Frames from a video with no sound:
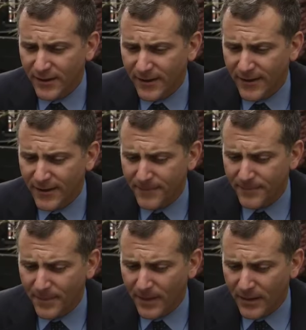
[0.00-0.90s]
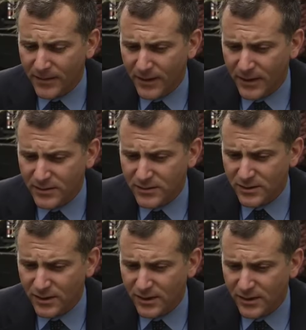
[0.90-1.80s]
I think it's
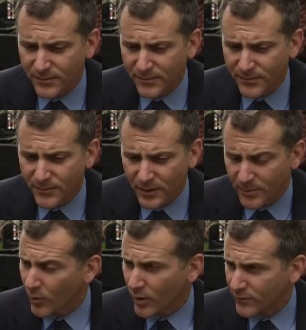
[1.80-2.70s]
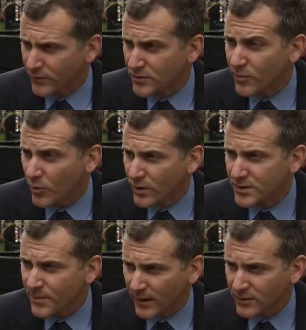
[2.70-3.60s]
going to be a wonderful sporting
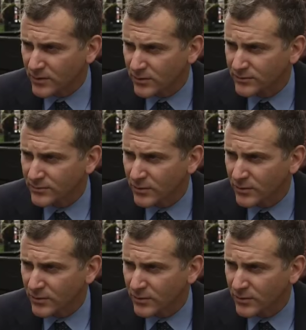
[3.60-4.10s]
spectacle,